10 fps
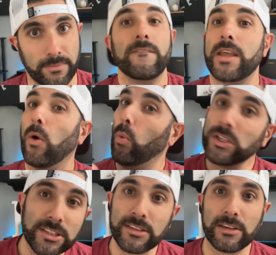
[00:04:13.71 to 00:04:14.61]
Now,
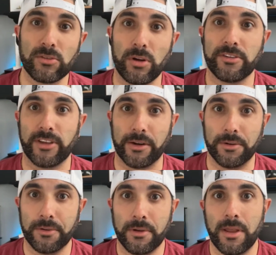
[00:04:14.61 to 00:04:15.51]
once this is all
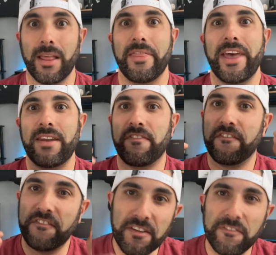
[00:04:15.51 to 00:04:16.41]
settled, then
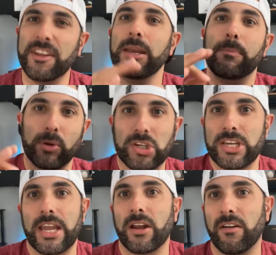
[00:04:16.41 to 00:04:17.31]

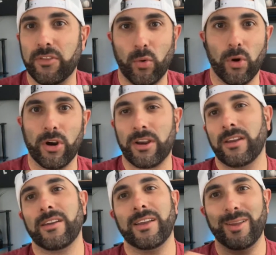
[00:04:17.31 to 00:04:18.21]
50% of the work
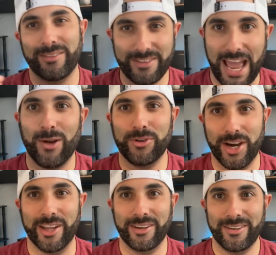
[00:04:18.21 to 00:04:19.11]
is now done.